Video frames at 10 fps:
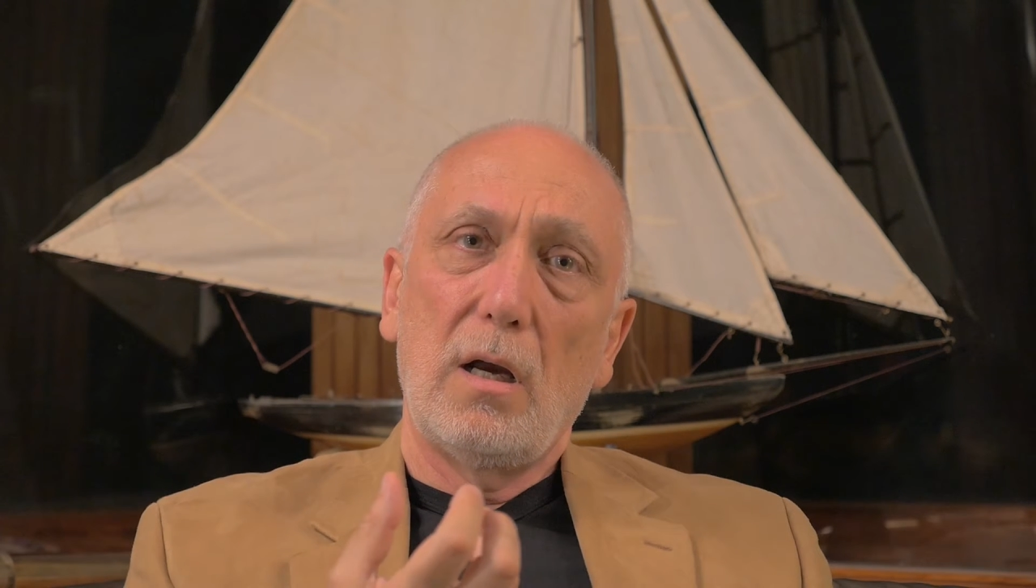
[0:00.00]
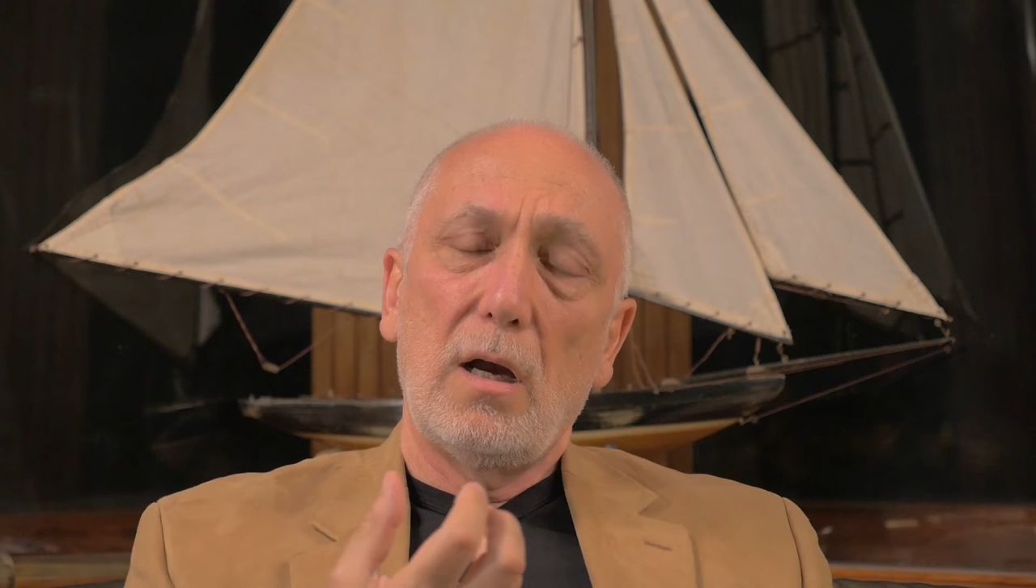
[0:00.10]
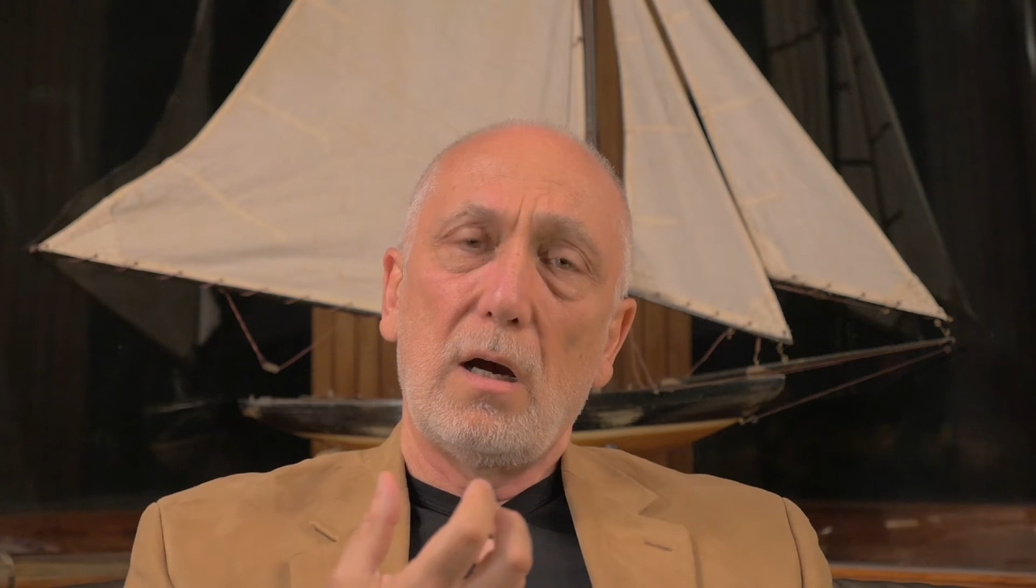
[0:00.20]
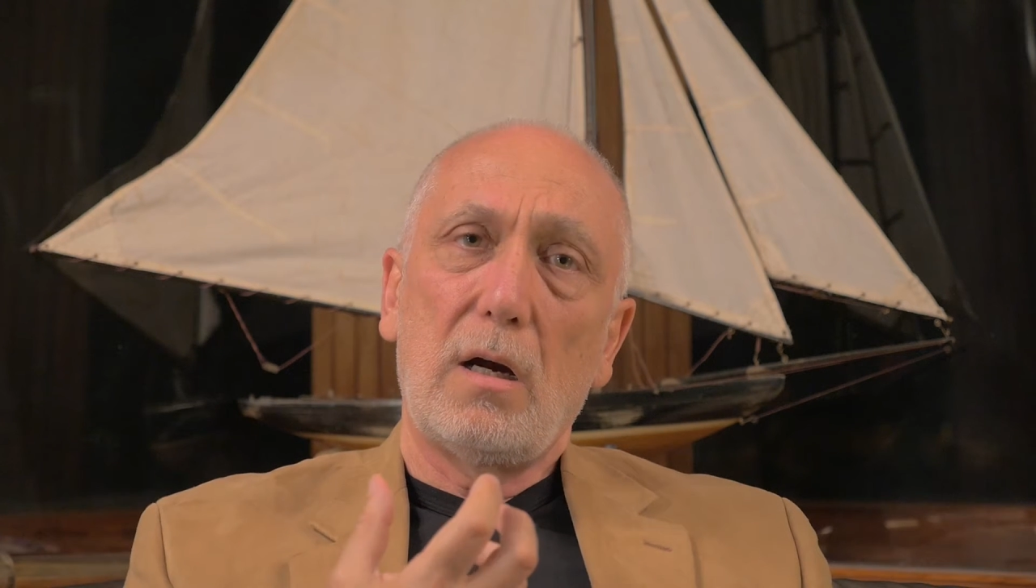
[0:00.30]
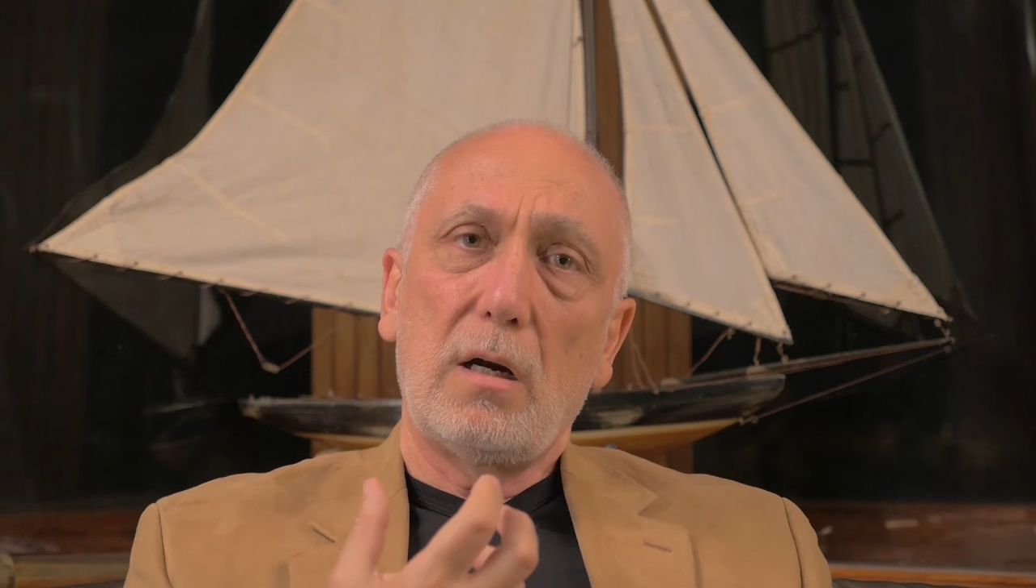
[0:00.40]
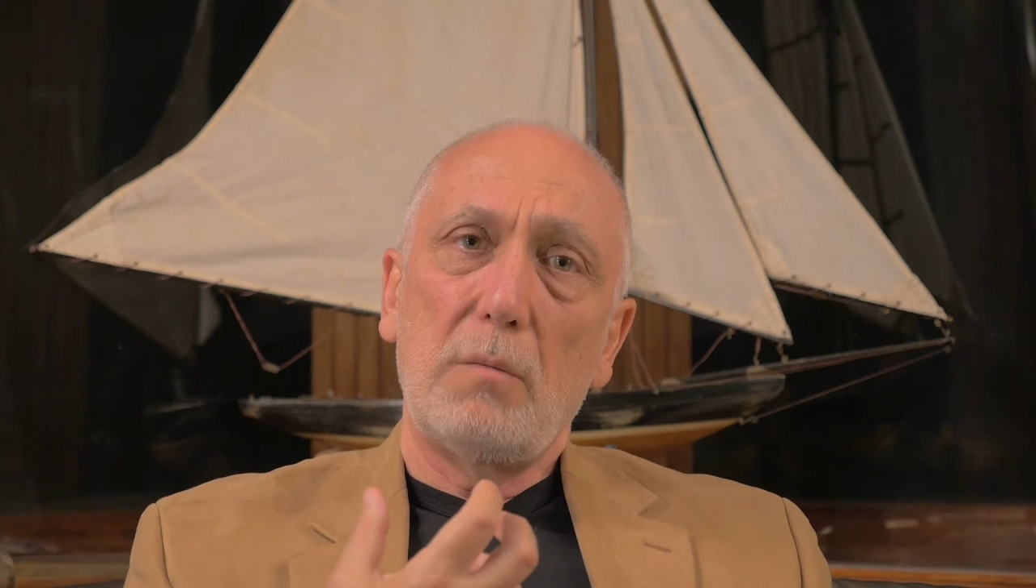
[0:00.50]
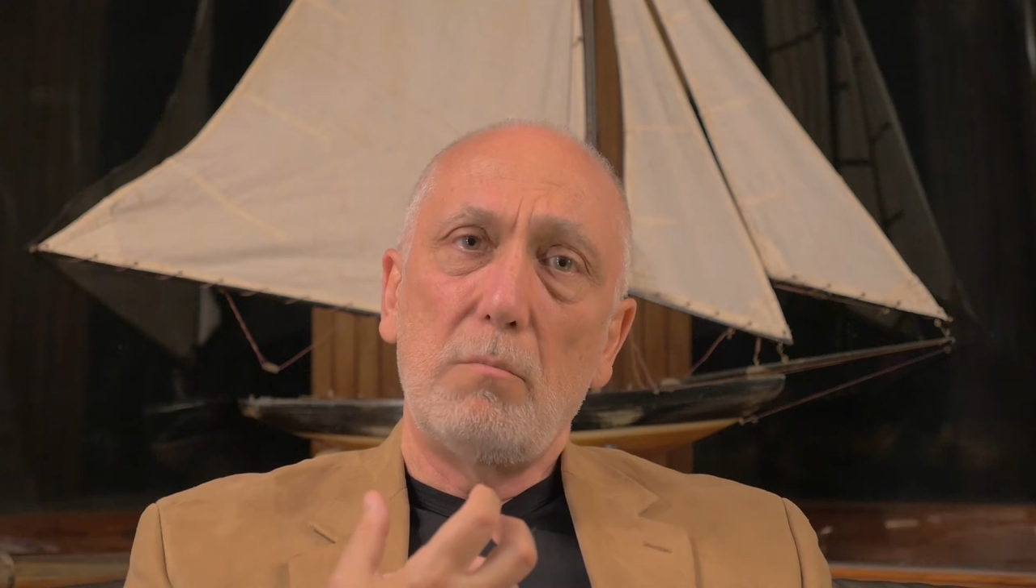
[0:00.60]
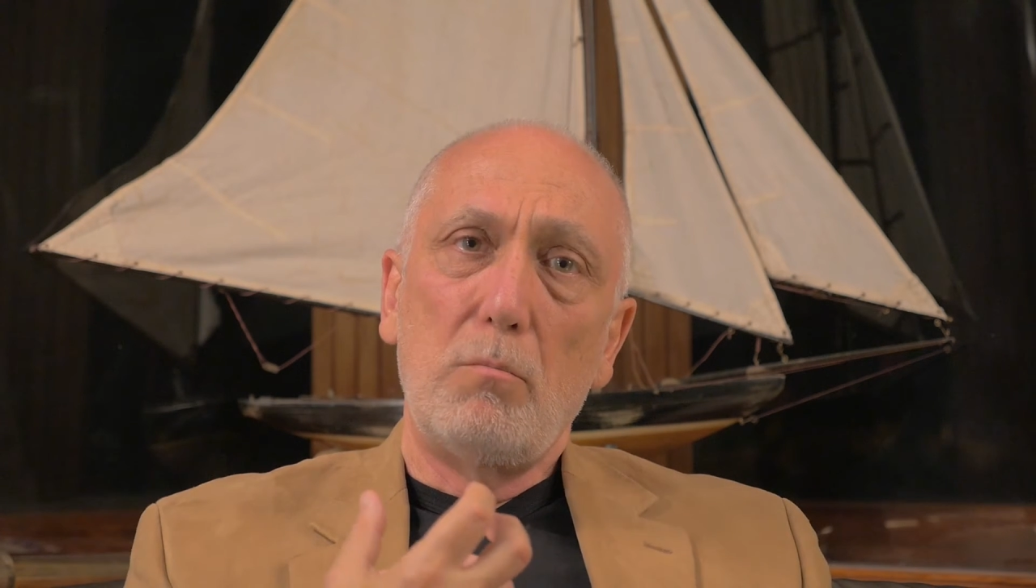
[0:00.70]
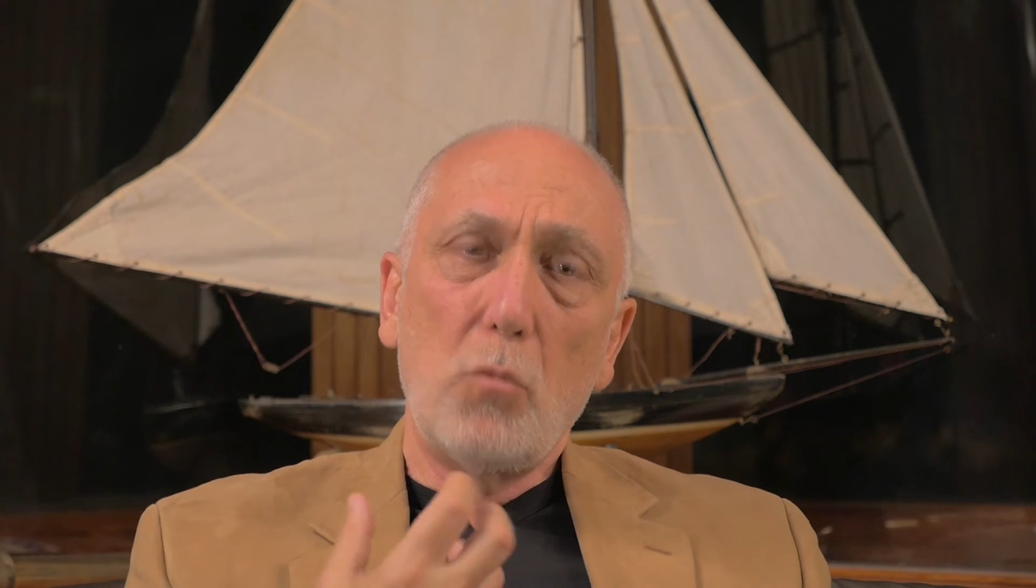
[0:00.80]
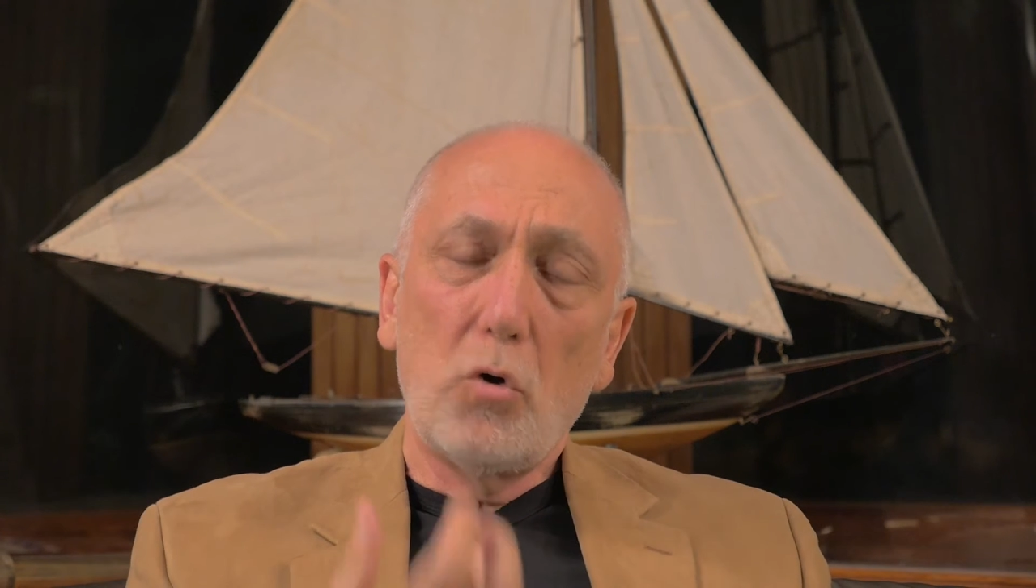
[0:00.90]
are
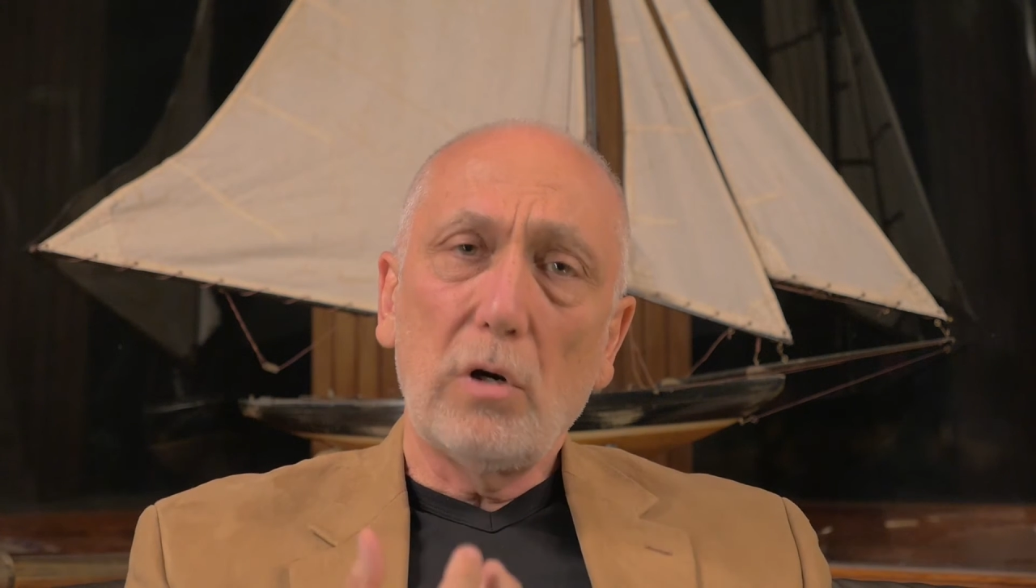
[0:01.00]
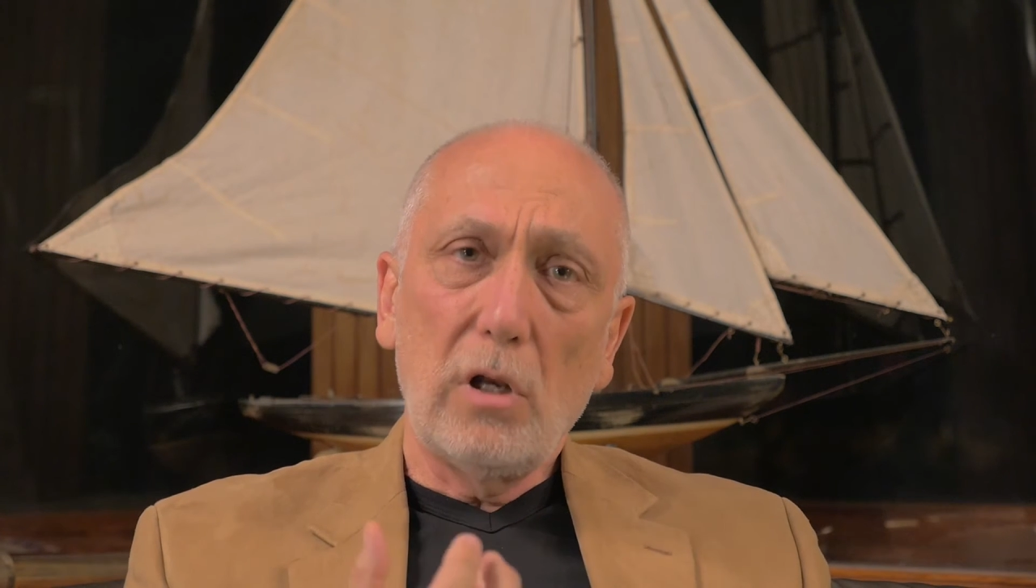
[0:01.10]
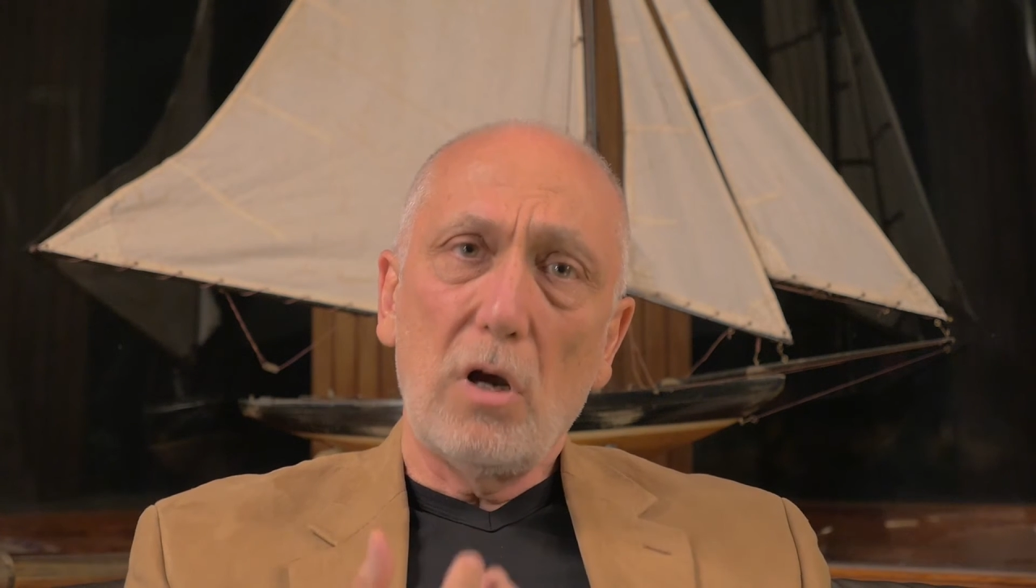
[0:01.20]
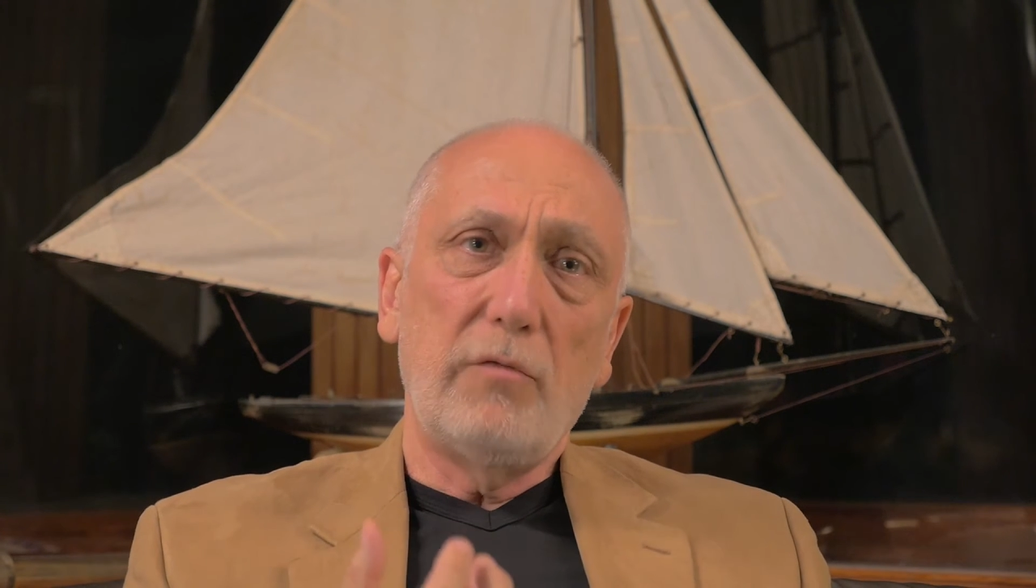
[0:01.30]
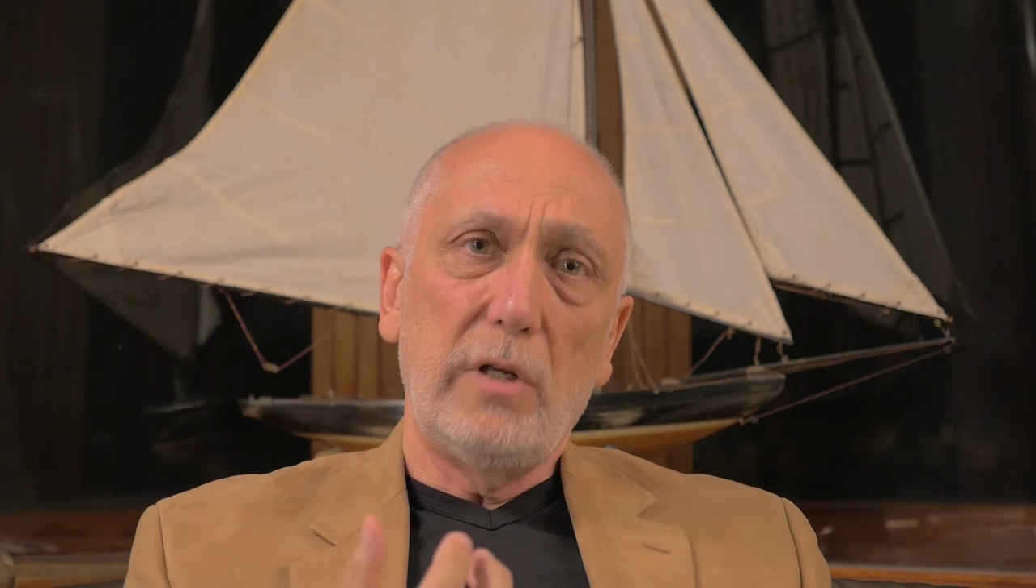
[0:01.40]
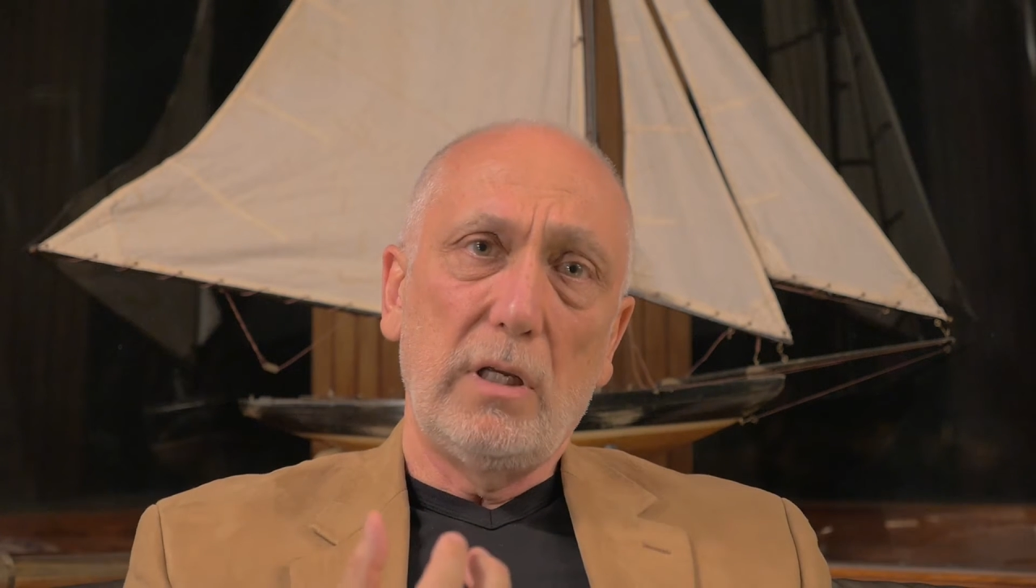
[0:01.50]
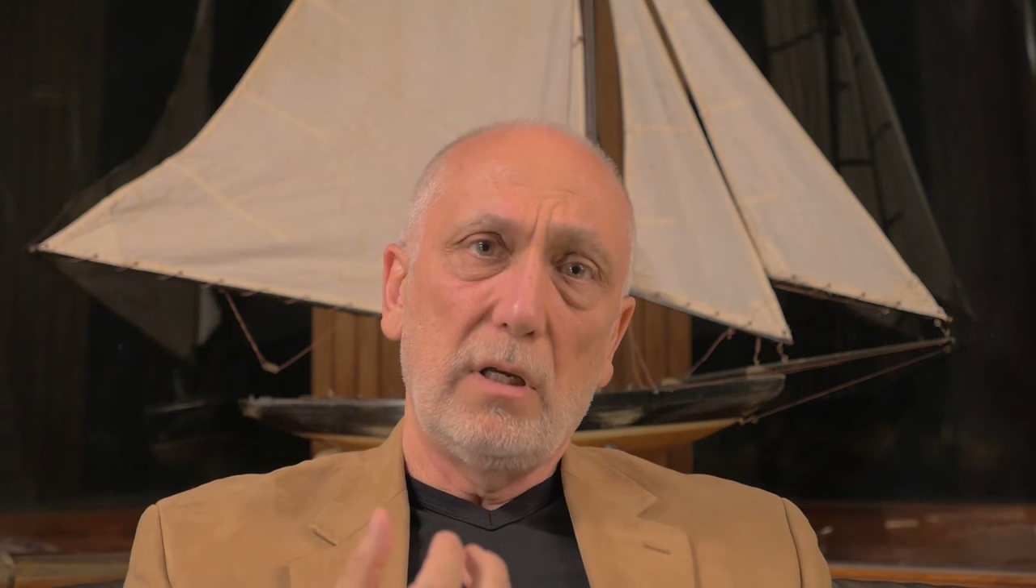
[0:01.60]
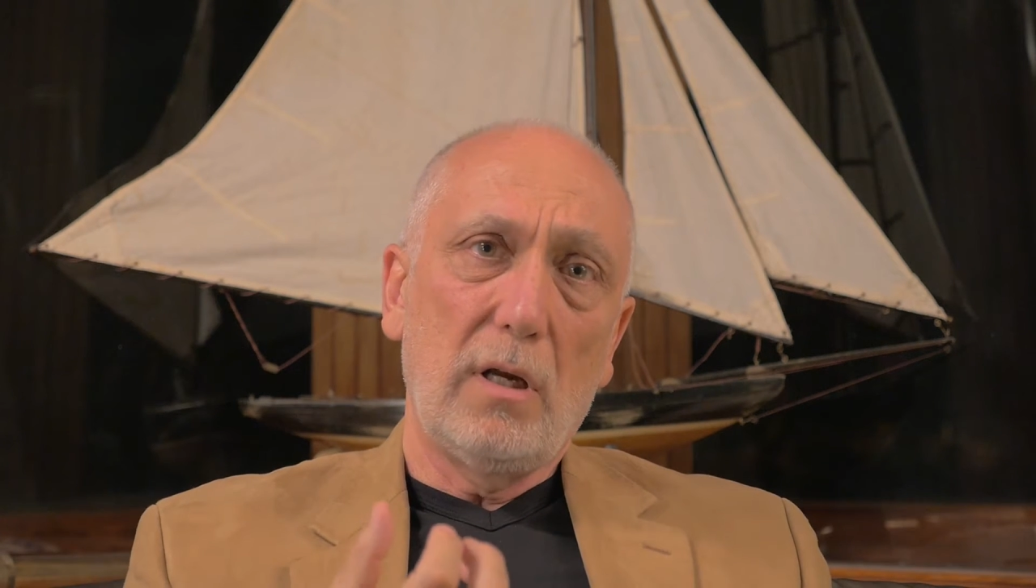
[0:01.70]
more loving